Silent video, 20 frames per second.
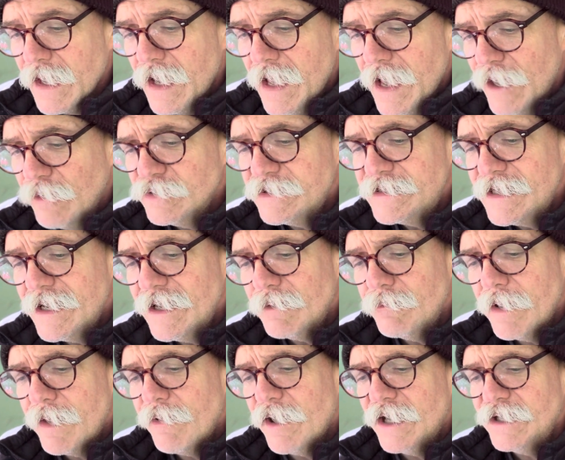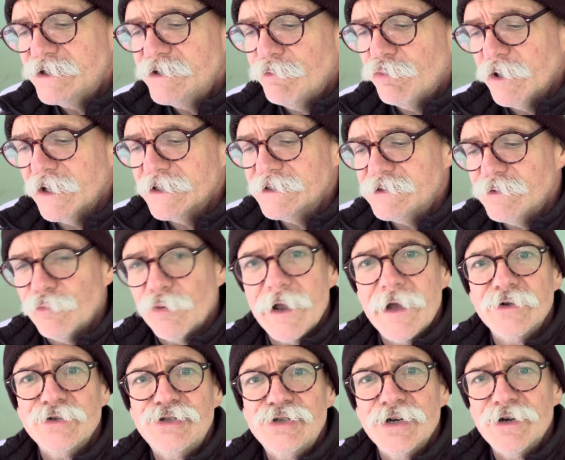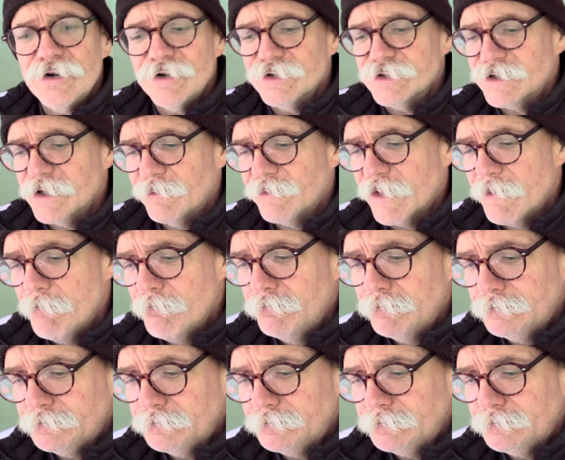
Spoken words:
I was thinking maybe I should bring some brown sugar or something.